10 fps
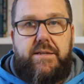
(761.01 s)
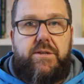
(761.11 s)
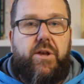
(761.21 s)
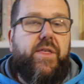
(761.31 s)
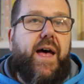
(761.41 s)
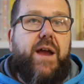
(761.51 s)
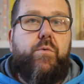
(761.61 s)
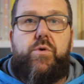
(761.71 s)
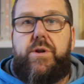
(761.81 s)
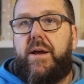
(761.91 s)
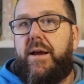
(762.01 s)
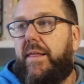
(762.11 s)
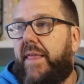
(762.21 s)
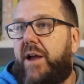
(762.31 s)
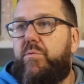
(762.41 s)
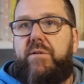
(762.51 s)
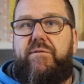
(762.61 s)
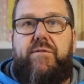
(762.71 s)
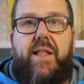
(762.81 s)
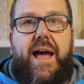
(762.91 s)
So they would
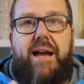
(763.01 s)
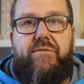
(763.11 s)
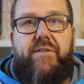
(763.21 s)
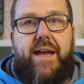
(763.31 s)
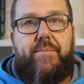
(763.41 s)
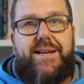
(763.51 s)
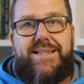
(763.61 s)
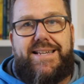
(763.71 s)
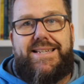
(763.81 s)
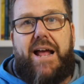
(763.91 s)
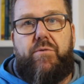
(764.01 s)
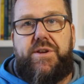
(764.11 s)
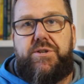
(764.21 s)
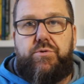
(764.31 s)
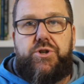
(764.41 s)
flag families as at risk,